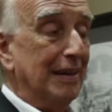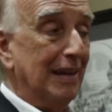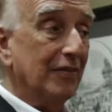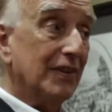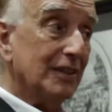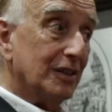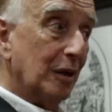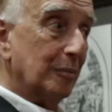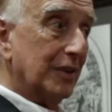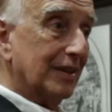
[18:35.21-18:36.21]
If it's
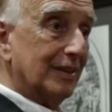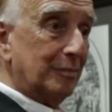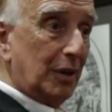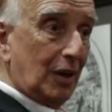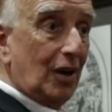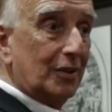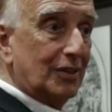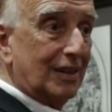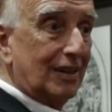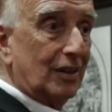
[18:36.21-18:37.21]
something that belongs
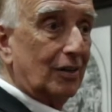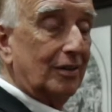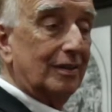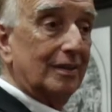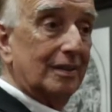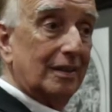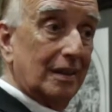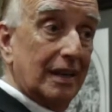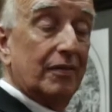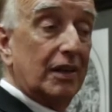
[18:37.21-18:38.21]
here,
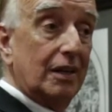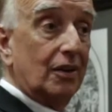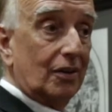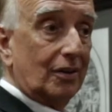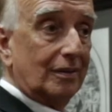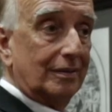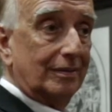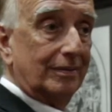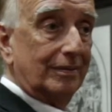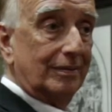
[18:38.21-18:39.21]
leave it here.
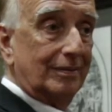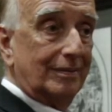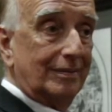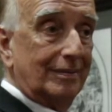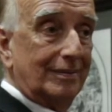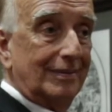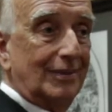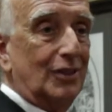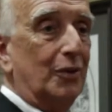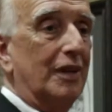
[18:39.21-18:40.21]

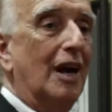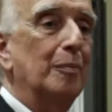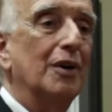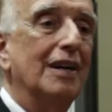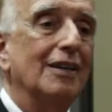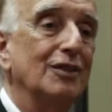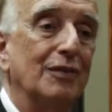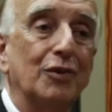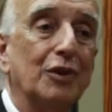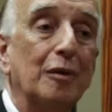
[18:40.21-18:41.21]
So the Opera House,
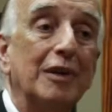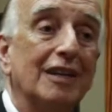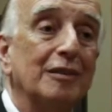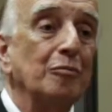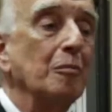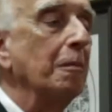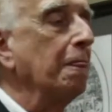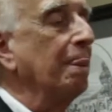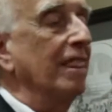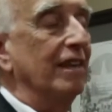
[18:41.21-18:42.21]
if you come in,
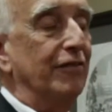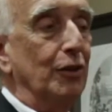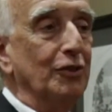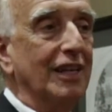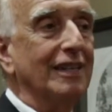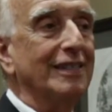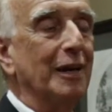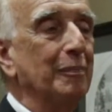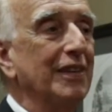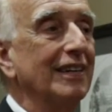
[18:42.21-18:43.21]
if you see
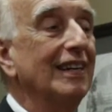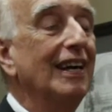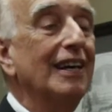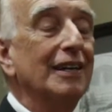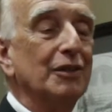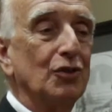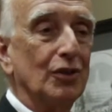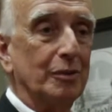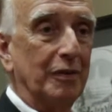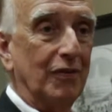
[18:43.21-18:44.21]
something,
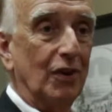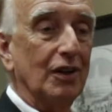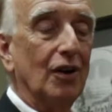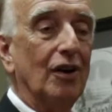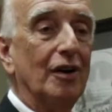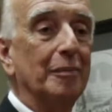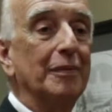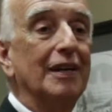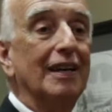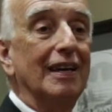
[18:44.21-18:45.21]
just be very calm,
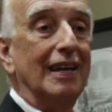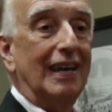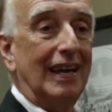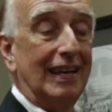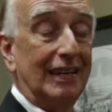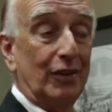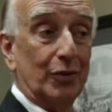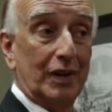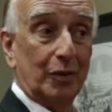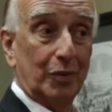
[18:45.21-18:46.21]
and either
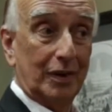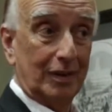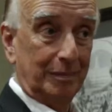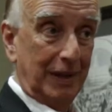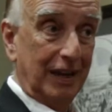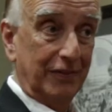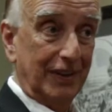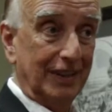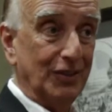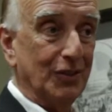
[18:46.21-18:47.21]
it will
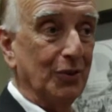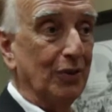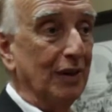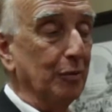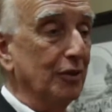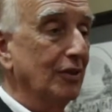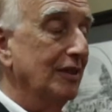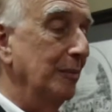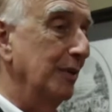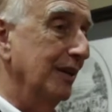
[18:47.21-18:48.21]
manifest or it will just
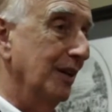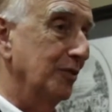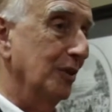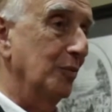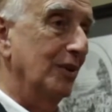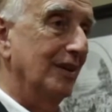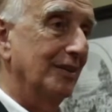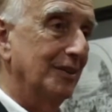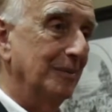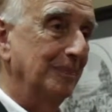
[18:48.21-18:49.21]
simply go somewhere
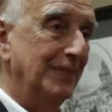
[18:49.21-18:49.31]
else.